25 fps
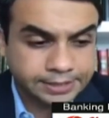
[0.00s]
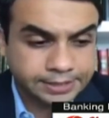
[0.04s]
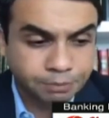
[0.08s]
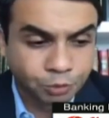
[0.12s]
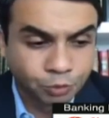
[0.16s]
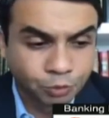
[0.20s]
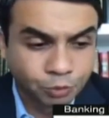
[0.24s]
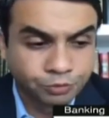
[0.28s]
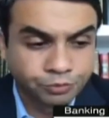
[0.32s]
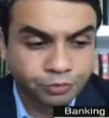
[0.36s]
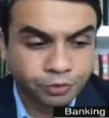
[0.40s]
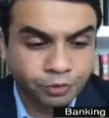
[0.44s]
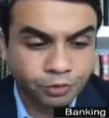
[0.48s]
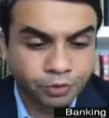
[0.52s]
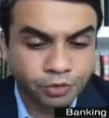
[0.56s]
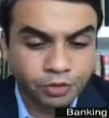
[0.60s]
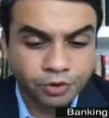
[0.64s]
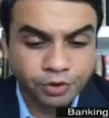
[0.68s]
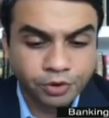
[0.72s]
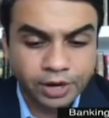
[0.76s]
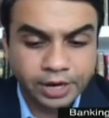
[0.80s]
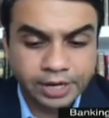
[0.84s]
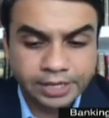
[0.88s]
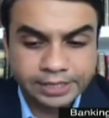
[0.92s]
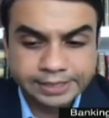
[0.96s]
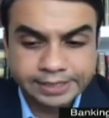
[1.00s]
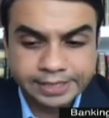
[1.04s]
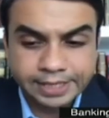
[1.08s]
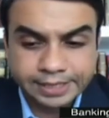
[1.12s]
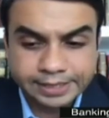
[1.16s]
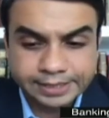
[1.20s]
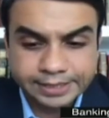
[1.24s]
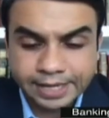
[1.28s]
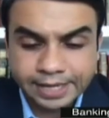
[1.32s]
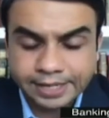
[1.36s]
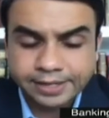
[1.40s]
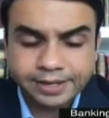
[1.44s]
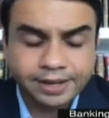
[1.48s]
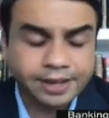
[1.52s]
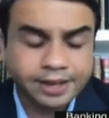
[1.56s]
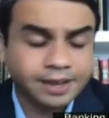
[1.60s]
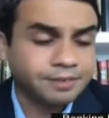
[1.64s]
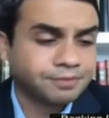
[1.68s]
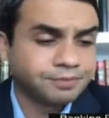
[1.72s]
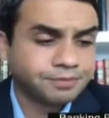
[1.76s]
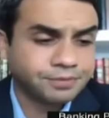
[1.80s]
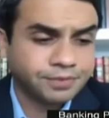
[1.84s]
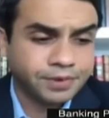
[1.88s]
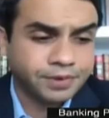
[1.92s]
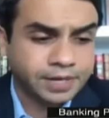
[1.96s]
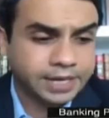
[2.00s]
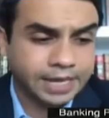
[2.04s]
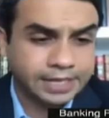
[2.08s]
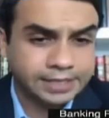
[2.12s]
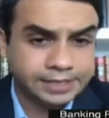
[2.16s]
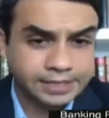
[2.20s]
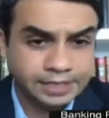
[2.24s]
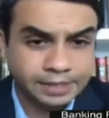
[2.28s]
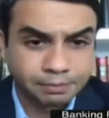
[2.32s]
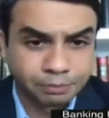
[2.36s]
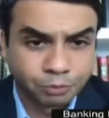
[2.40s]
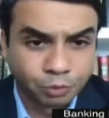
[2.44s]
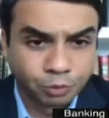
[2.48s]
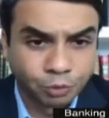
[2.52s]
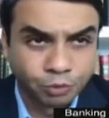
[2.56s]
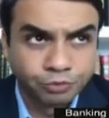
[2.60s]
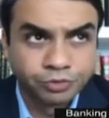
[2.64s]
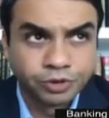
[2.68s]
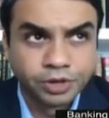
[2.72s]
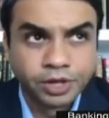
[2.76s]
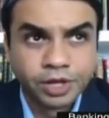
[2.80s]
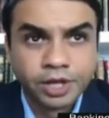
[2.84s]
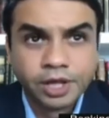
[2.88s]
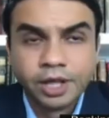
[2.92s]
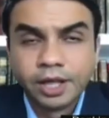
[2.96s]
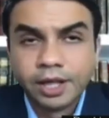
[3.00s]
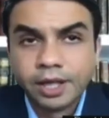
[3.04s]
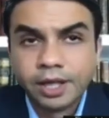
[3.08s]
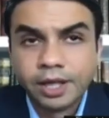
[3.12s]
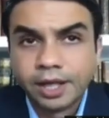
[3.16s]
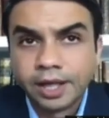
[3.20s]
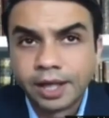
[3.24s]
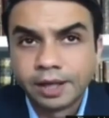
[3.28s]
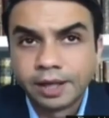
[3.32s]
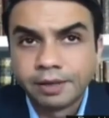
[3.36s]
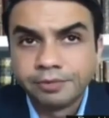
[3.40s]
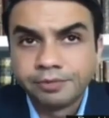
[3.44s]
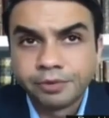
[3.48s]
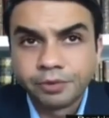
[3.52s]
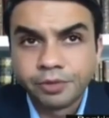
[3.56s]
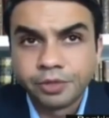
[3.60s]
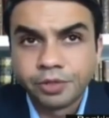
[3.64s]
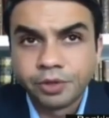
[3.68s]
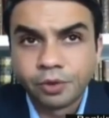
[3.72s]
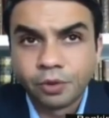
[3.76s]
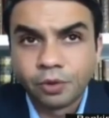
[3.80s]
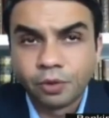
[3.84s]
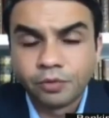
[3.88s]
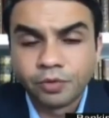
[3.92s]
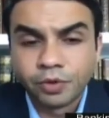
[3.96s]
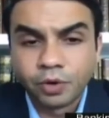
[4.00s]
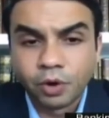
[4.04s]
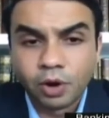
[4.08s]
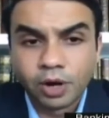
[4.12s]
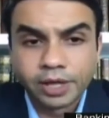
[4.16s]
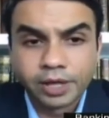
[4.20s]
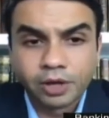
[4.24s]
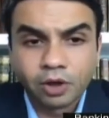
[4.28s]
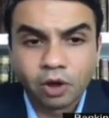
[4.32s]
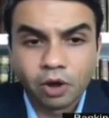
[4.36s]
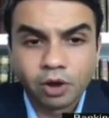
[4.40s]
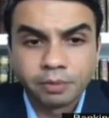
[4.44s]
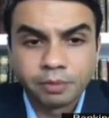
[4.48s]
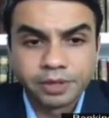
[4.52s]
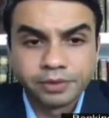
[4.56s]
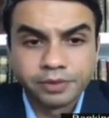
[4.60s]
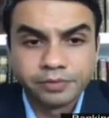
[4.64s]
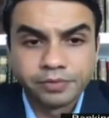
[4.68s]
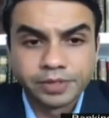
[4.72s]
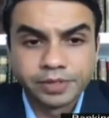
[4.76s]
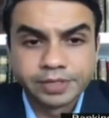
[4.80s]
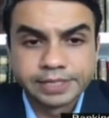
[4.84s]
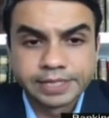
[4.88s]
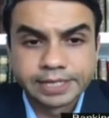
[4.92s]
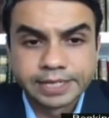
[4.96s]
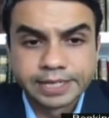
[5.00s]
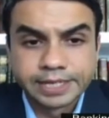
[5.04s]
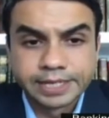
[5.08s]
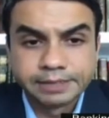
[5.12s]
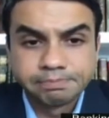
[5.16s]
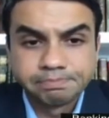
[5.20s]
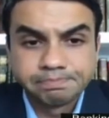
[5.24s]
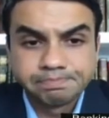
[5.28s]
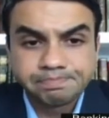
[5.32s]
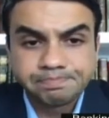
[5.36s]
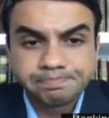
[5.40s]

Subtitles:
move for the real estate sector and fantastic move for the overall economy of the city.